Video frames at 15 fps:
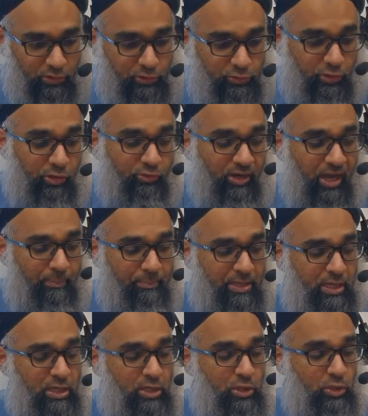so grant
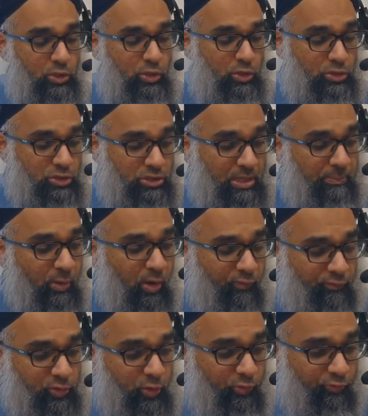me some
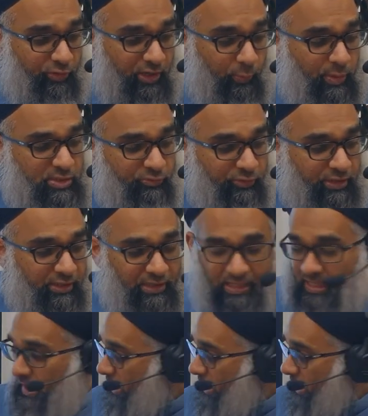of your fear. Which fear?